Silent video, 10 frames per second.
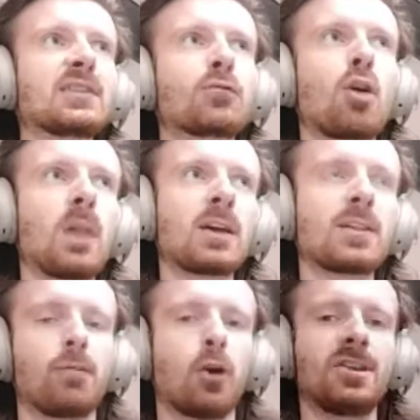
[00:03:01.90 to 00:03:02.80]
from like the
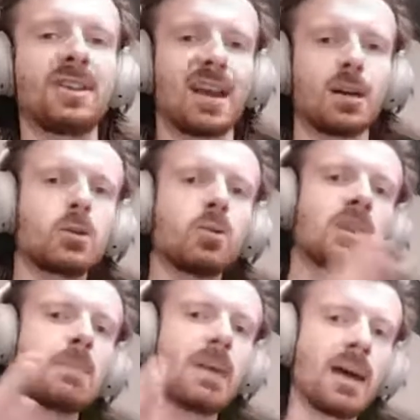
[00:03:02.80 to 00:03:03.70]
front end to
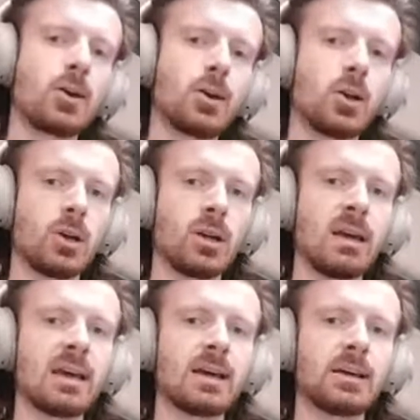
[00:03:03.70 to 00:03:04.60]
the pattern
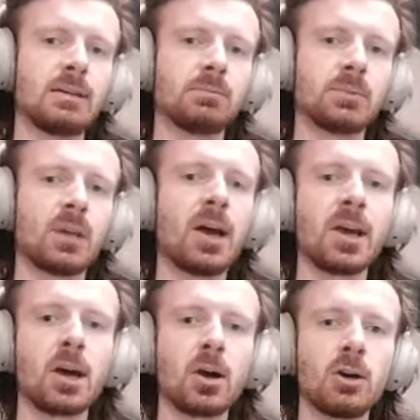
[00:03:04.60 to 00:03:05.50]

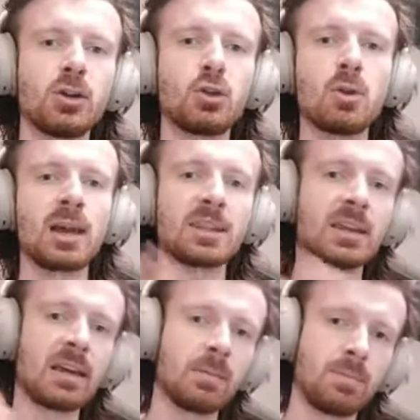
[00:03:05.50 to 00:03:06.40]
IR to like
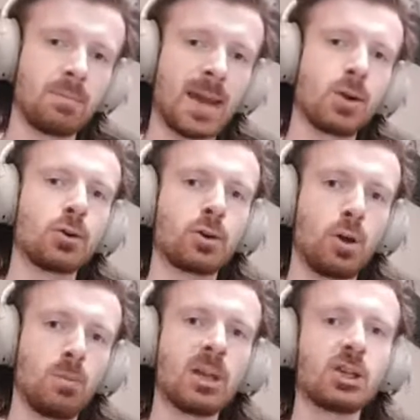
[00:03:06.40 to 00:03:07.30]
the pattern
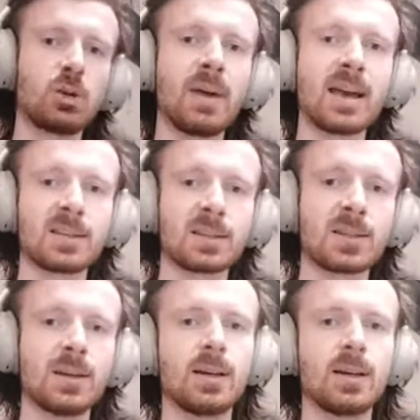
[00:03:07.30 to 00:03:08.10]
compilation pass.